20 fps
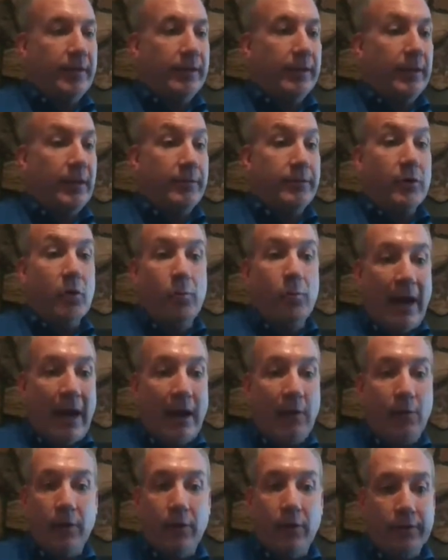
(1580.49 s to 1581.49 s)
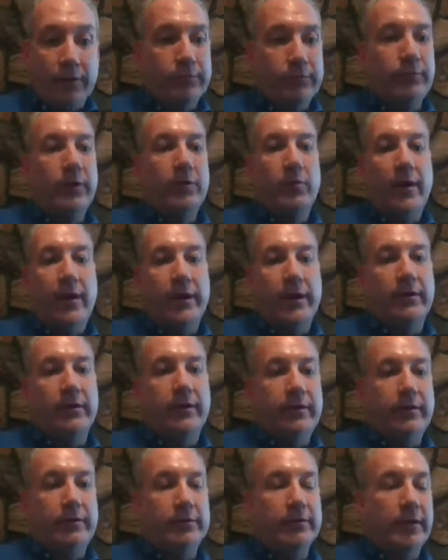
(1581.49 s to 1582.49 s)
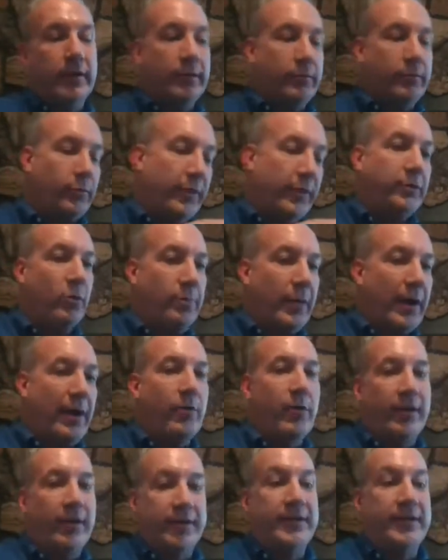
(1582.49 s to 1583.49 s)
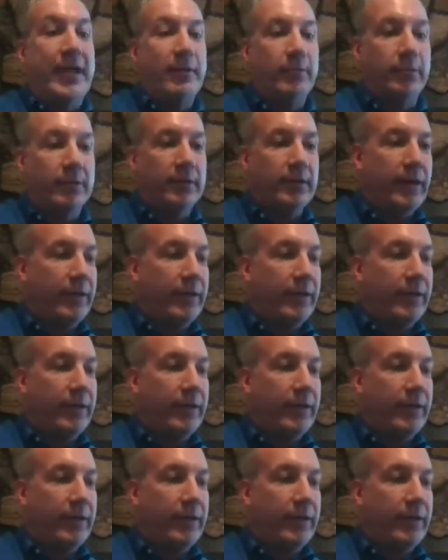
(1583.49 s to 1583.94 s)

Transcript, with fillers: Uh, no power required. Uh, well, no power at the table.